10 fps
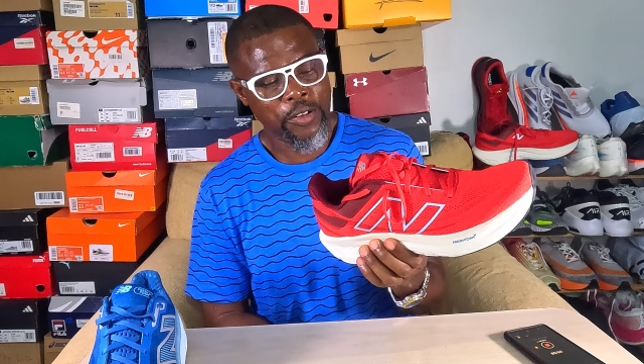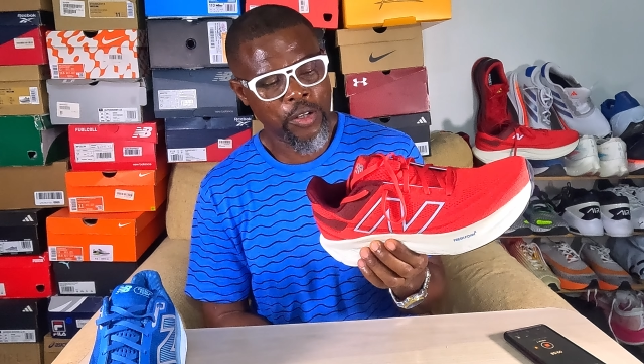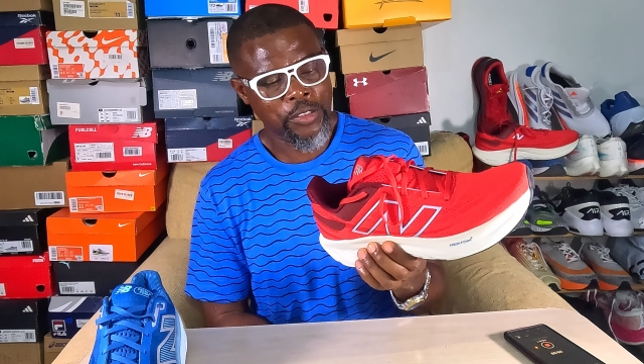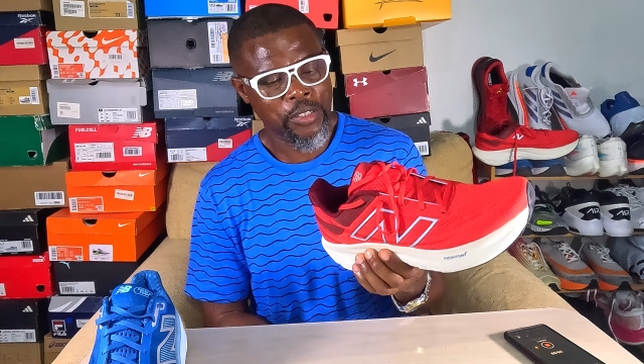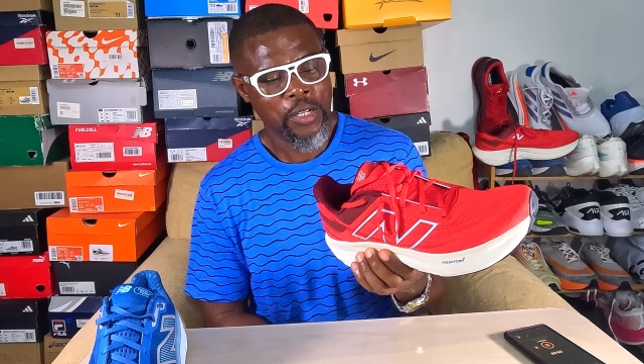
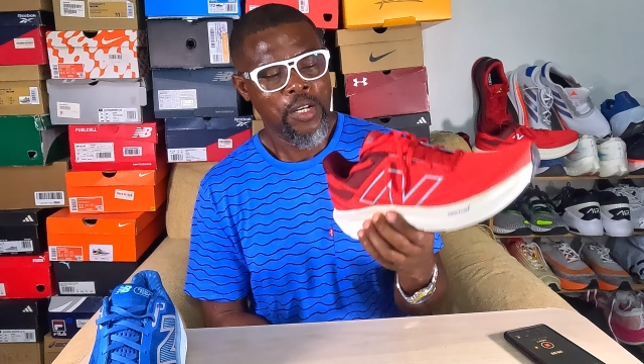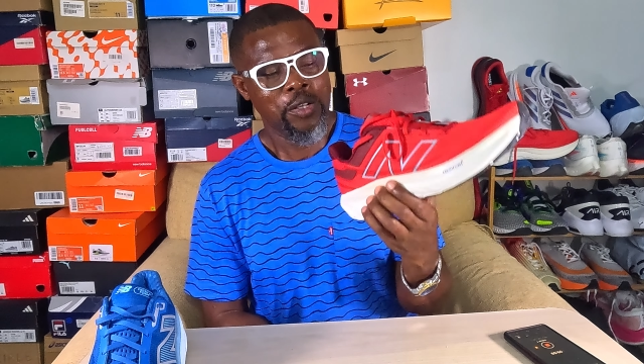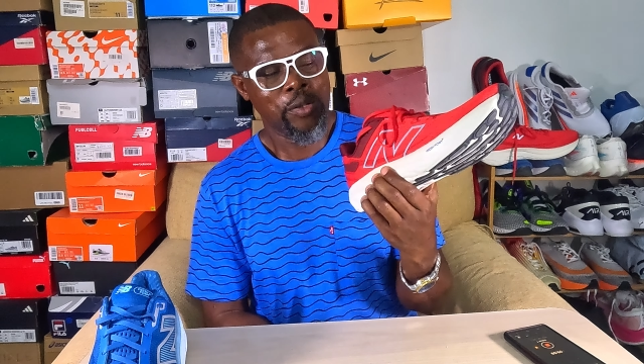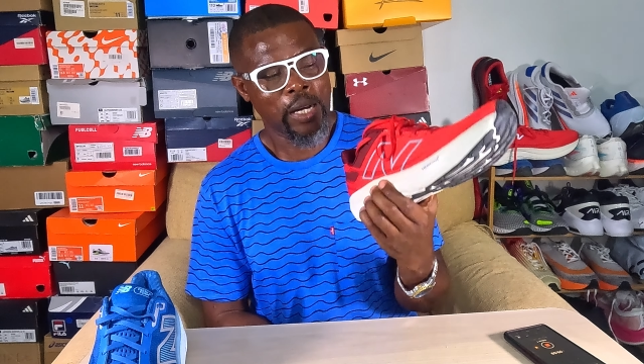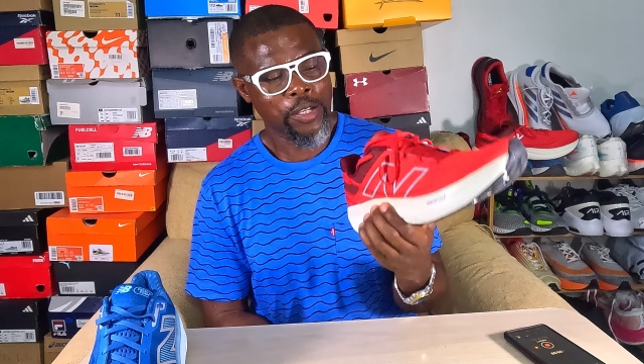runs,
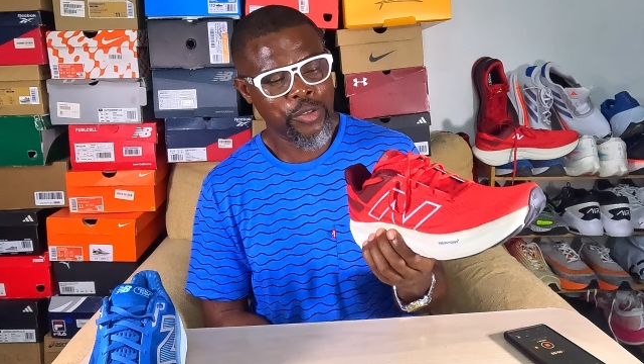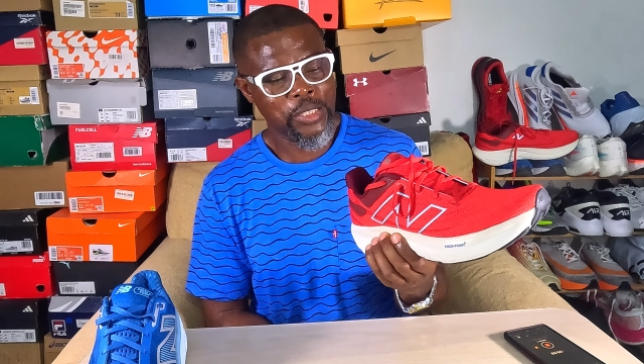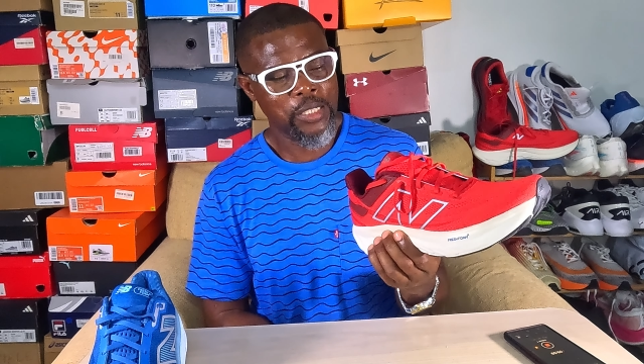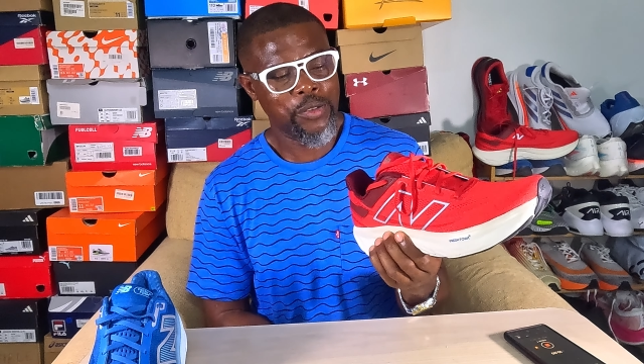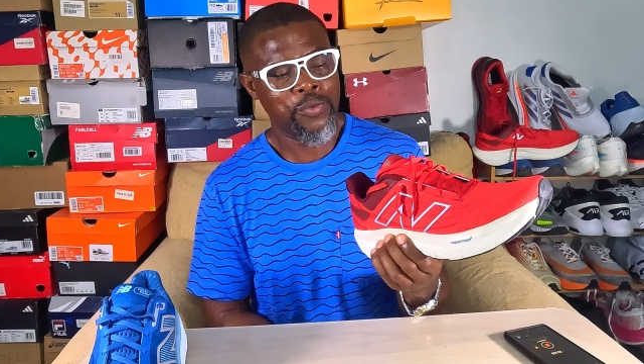you can use
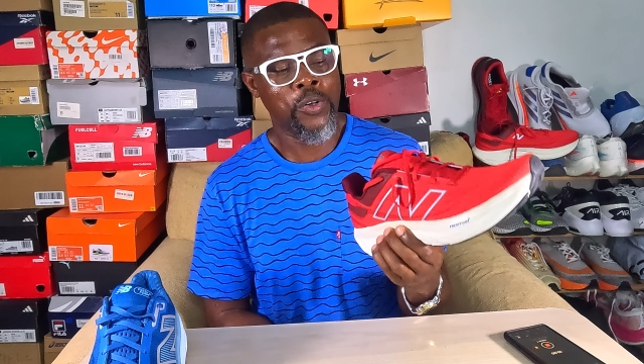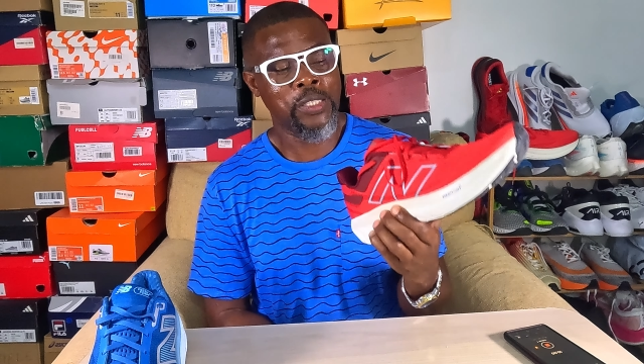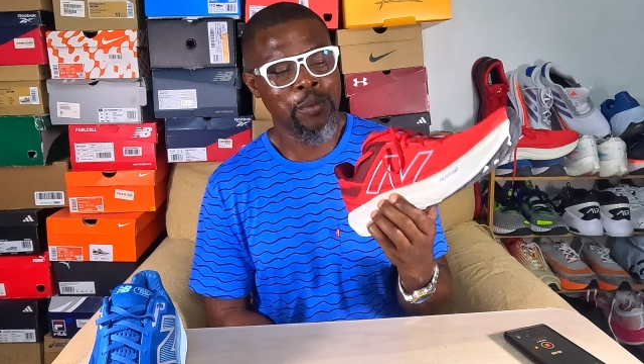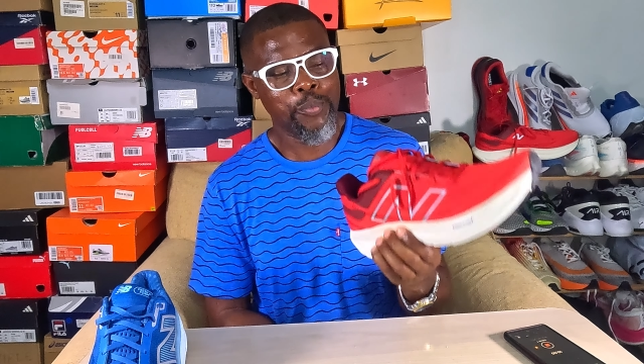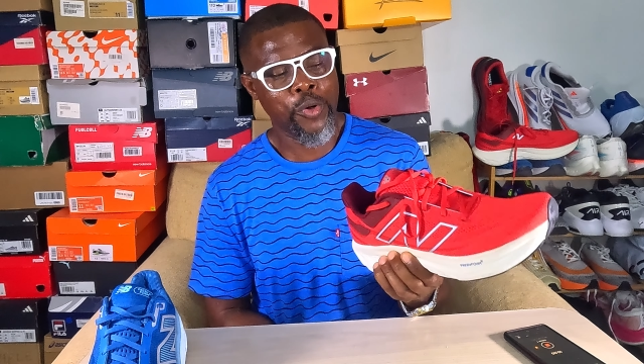it for
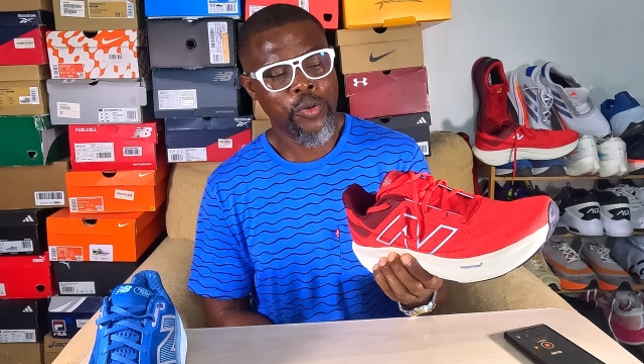tempo